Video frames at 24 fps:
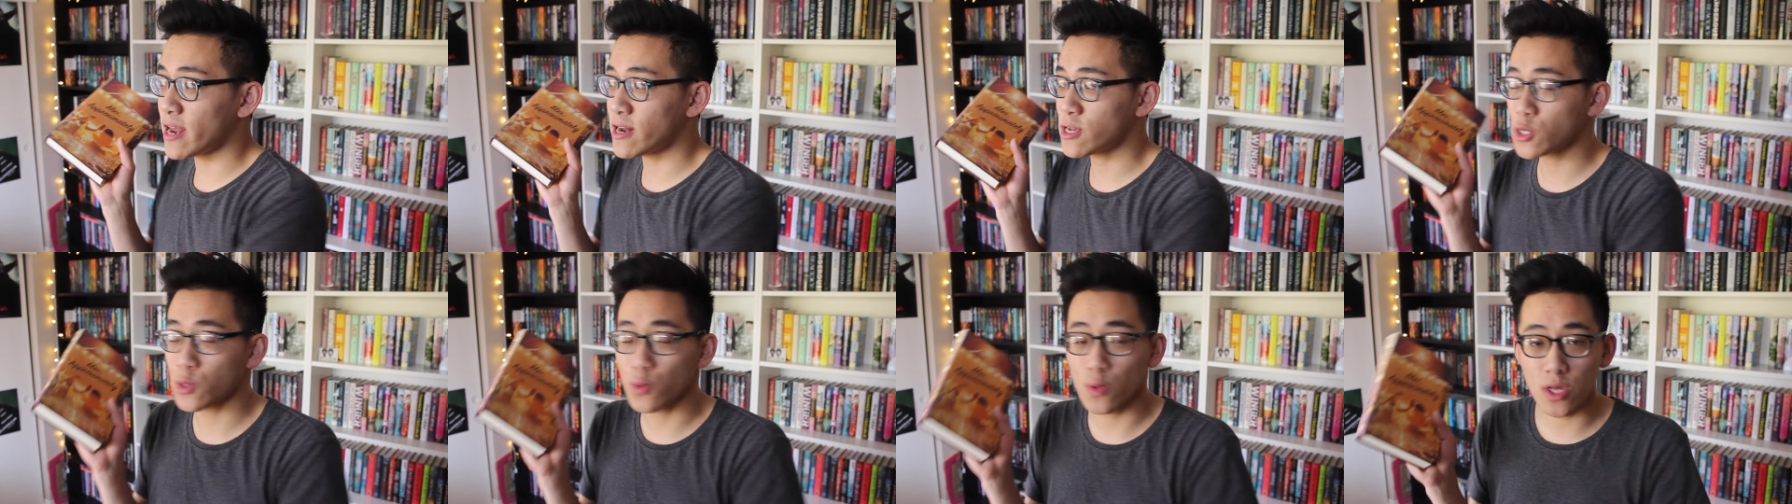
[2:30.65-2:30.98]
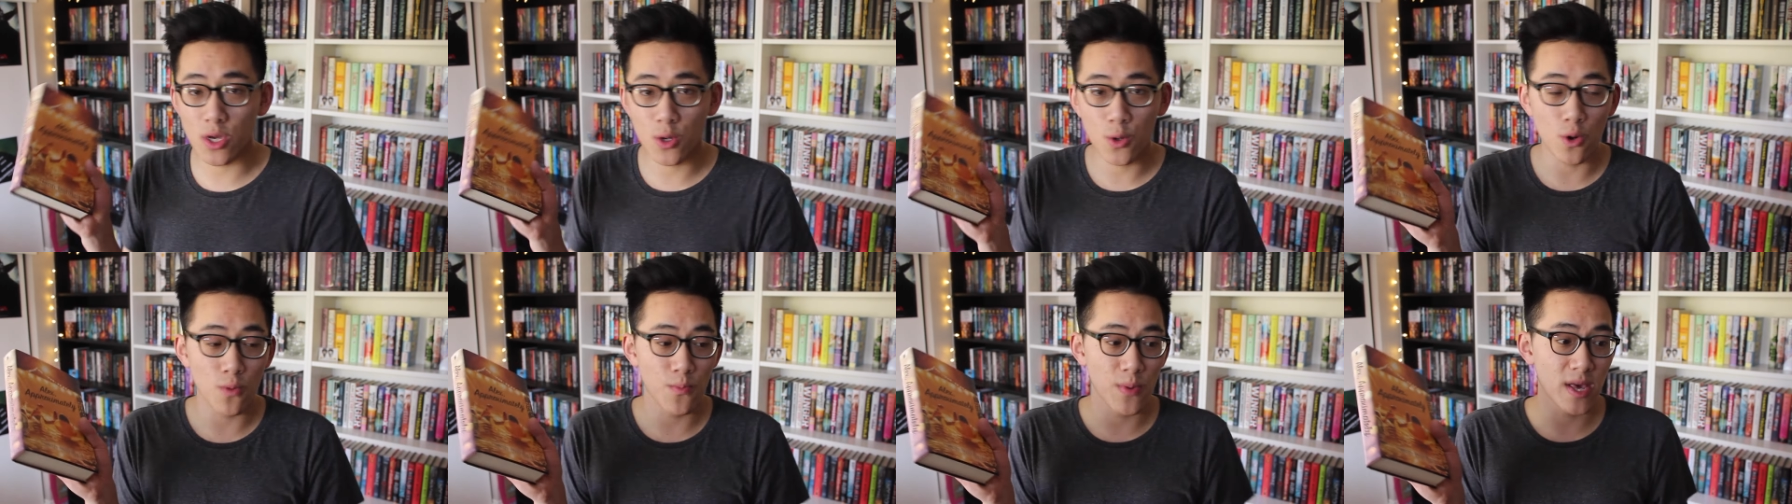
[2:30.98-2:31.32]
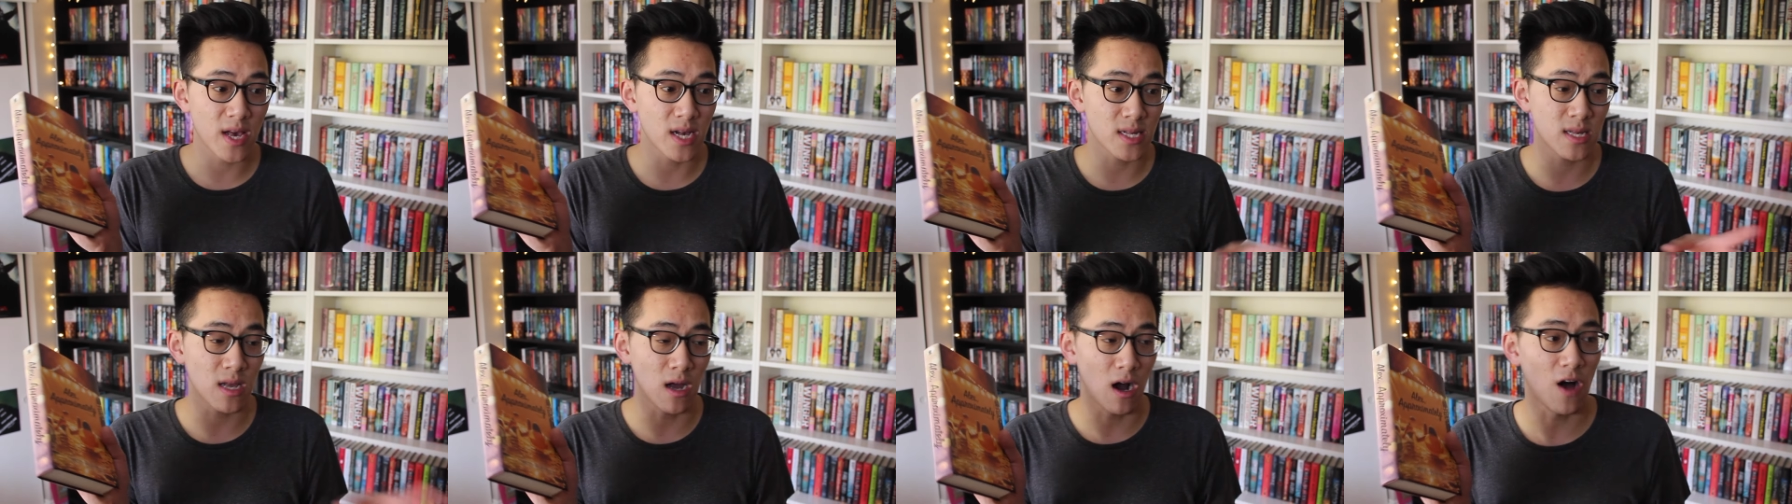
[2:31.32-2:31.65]
and it's really cool
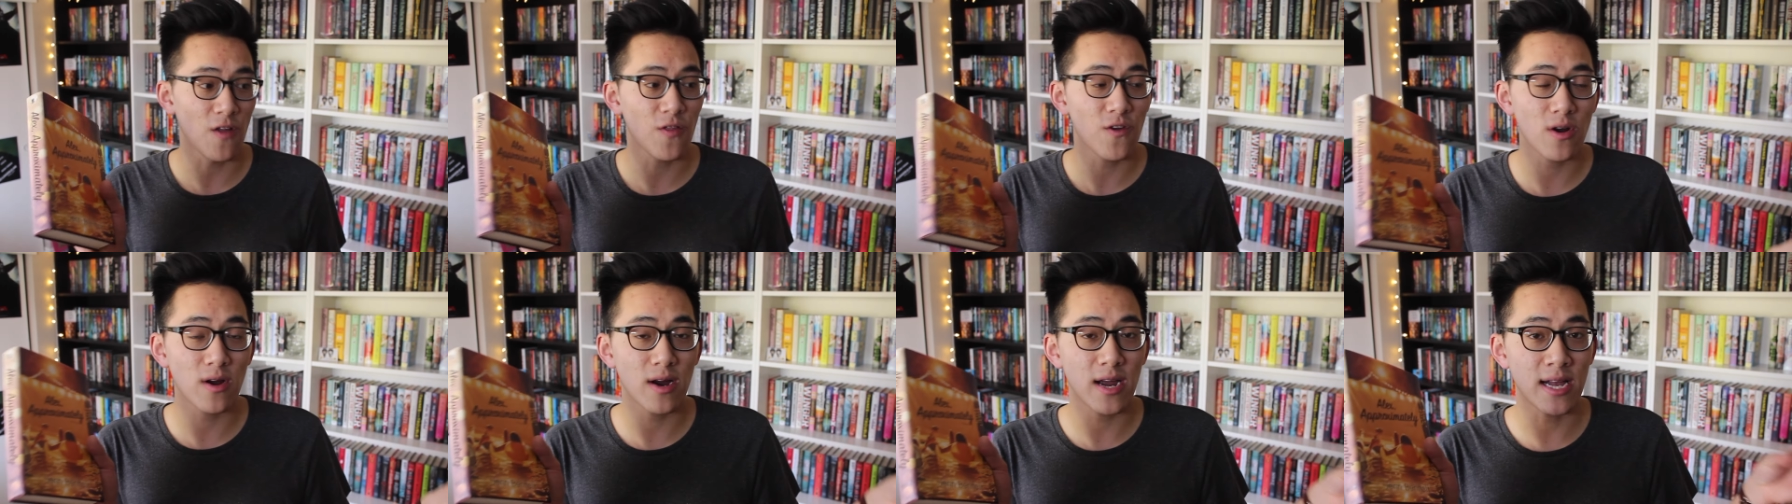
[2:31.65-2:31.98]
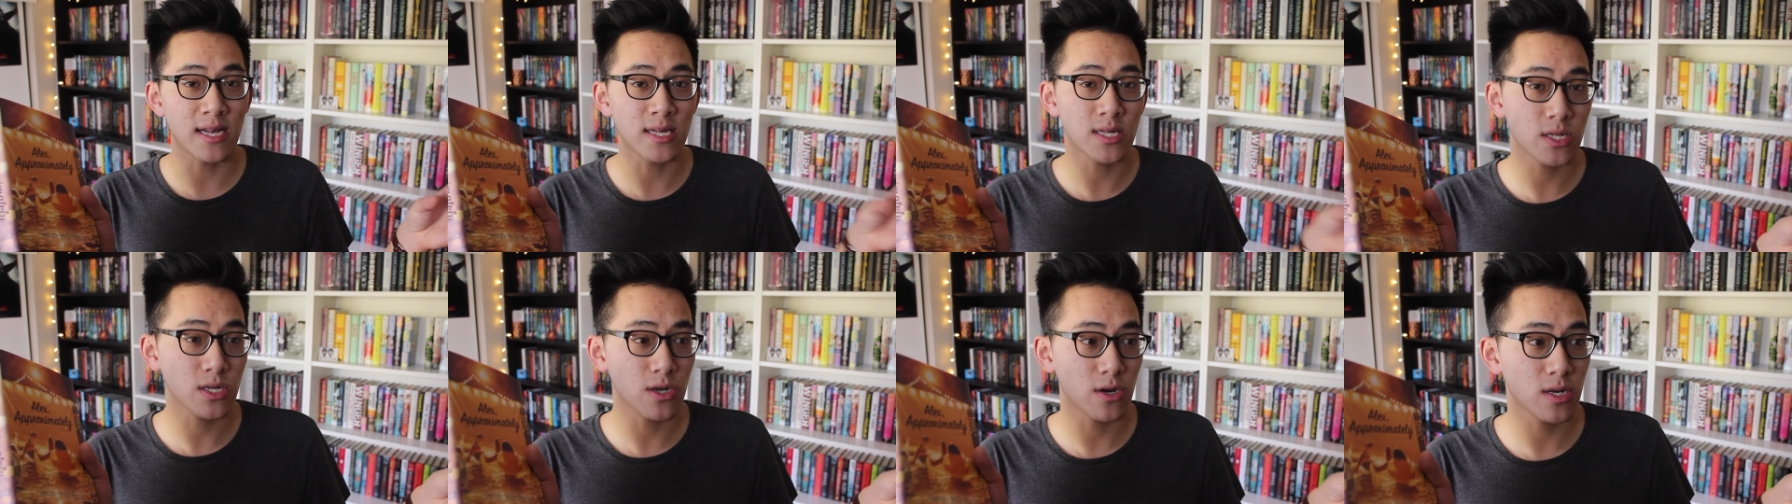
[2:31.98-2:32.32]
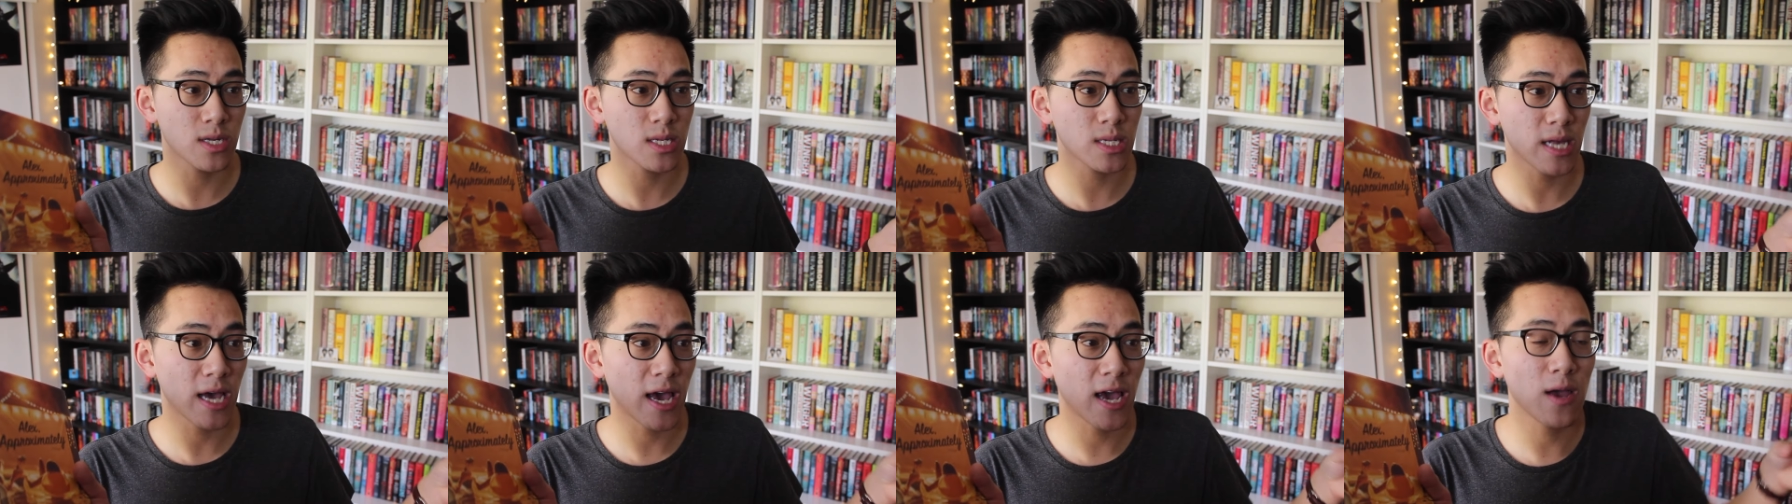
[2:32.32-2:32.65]
because the author
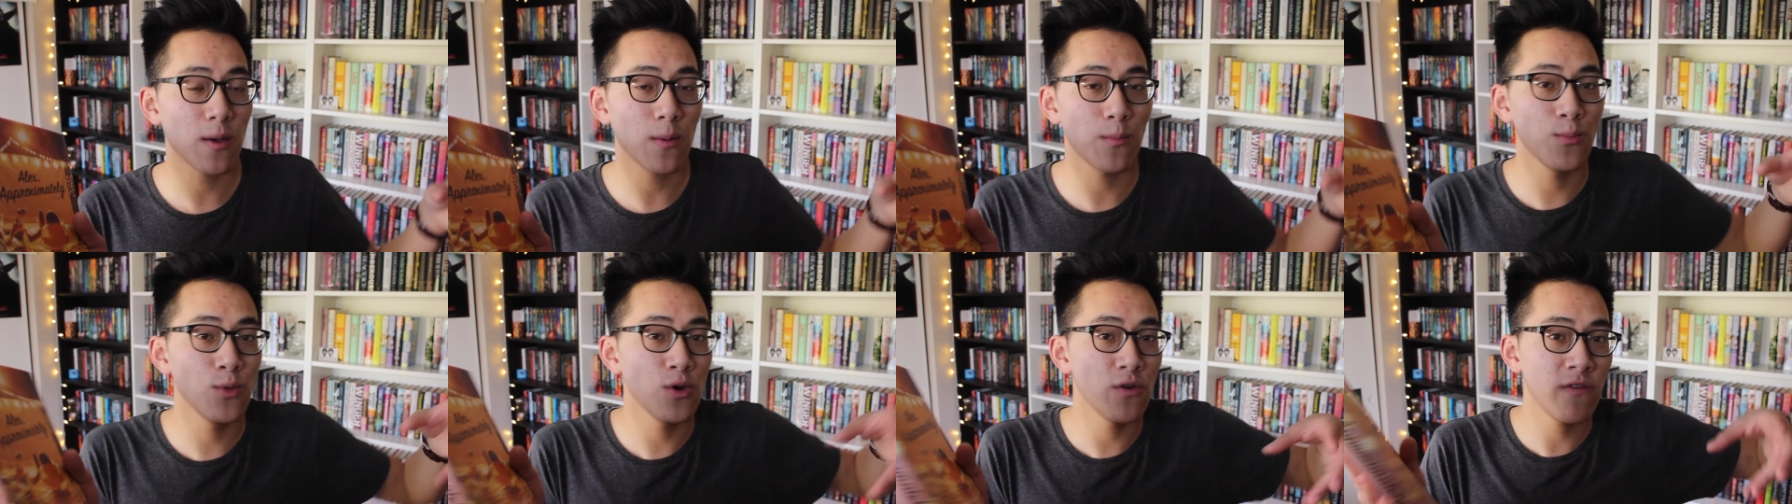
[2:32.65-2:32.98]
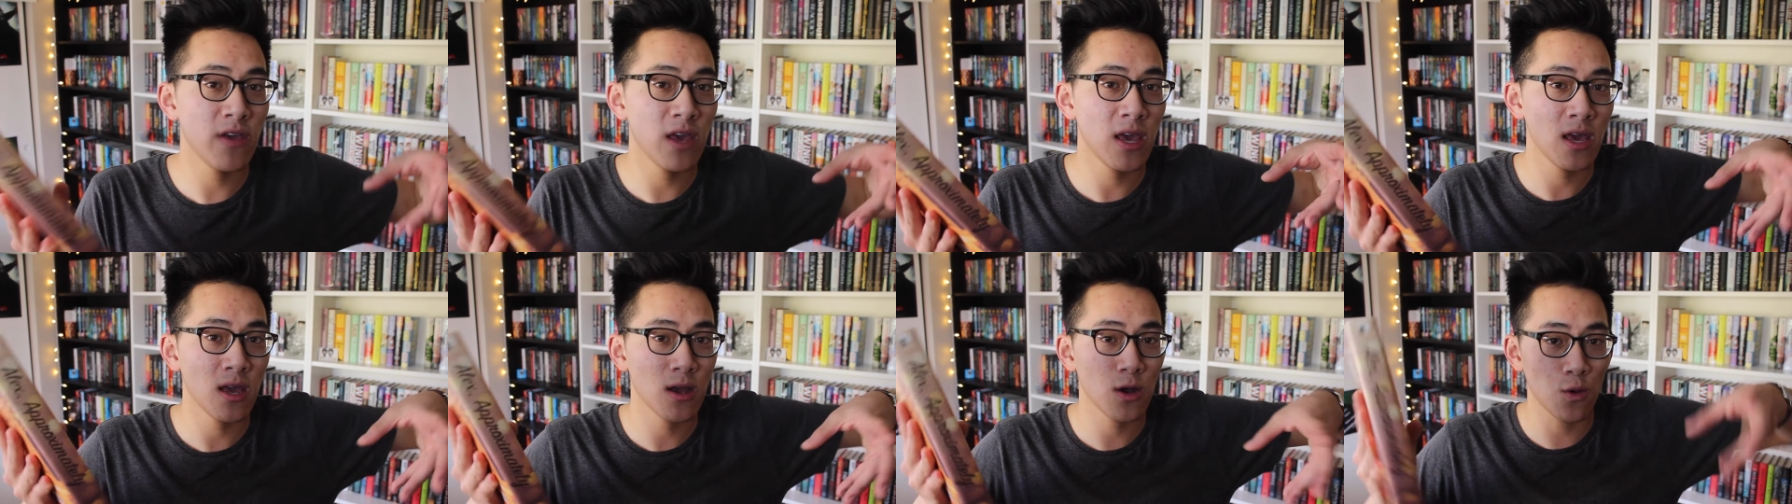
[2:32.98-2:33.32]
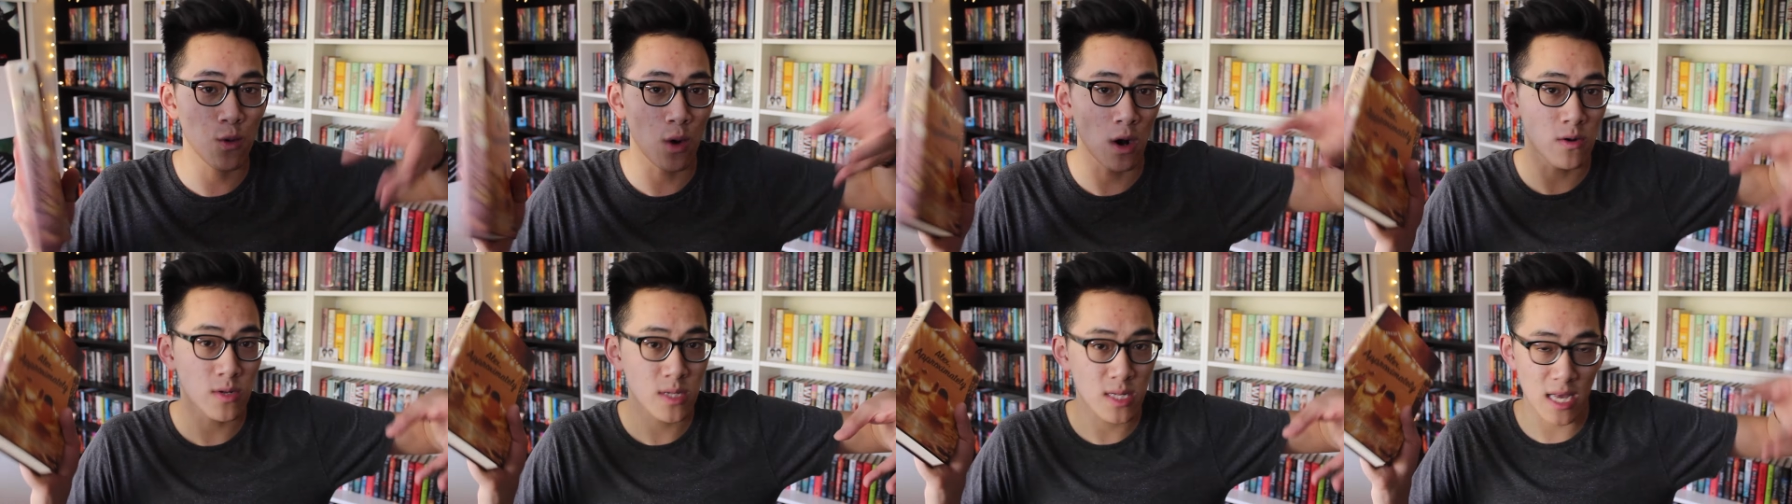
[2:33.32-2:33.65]
inserts like movie
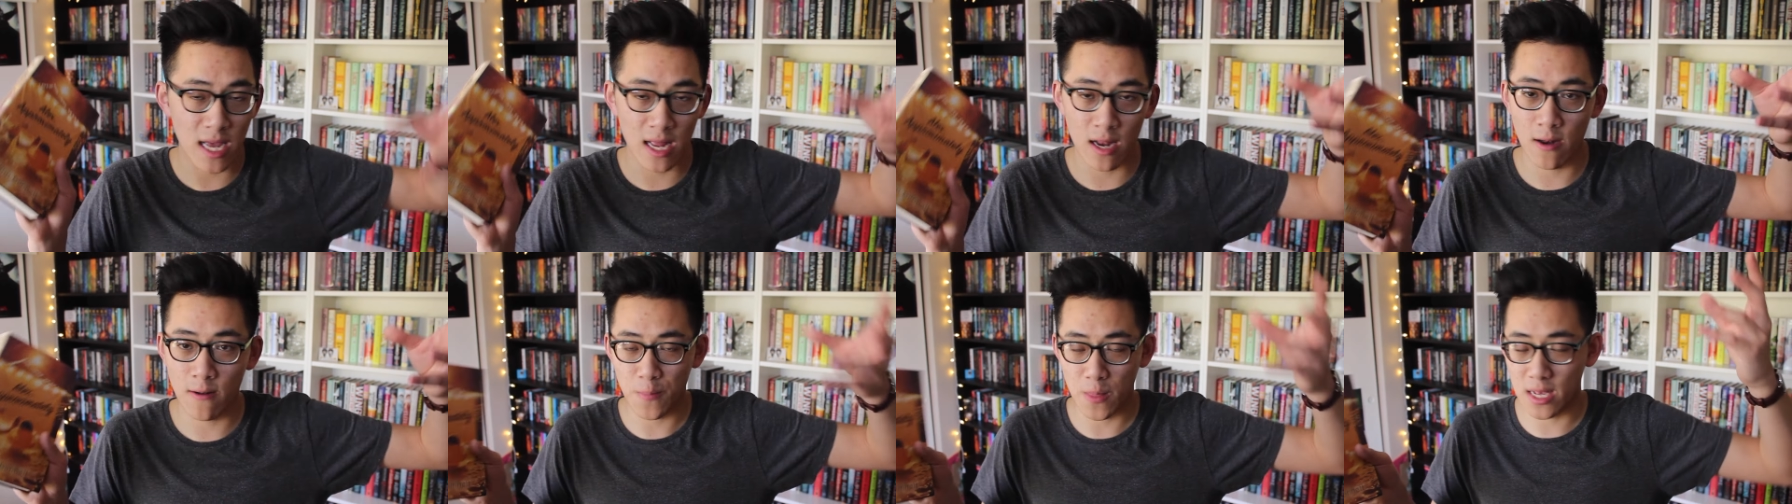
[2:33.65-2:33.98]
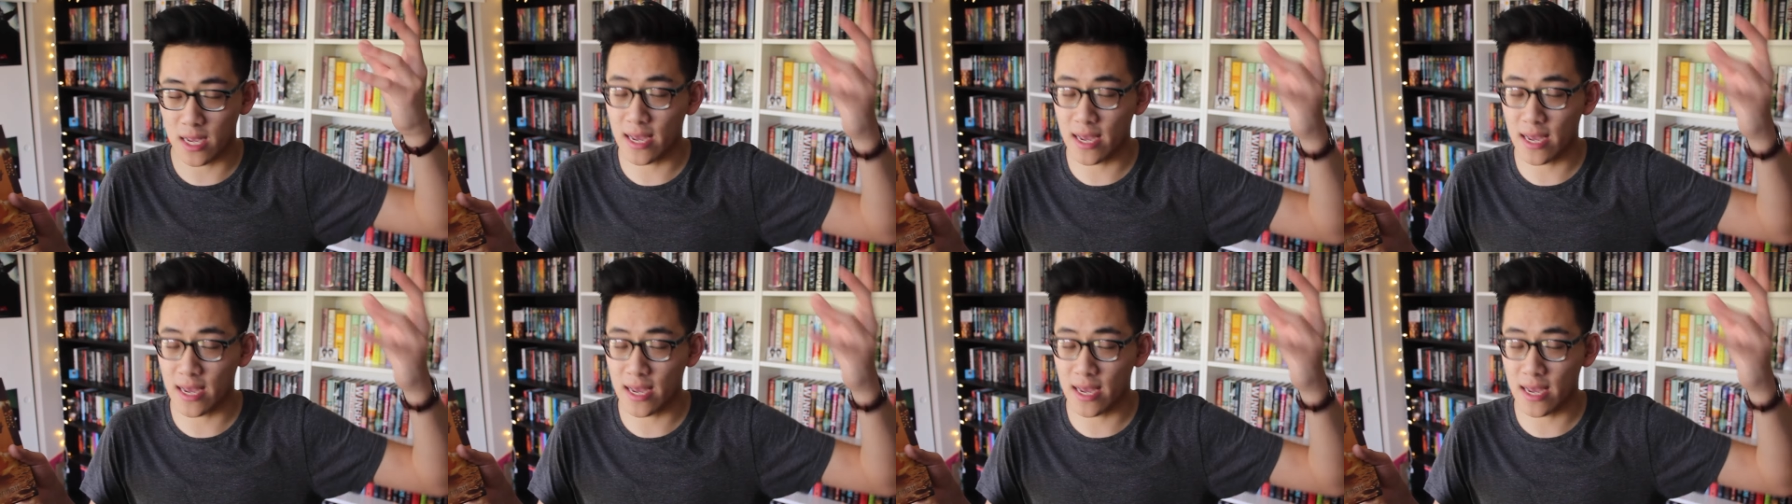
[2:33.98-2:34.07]
quotes and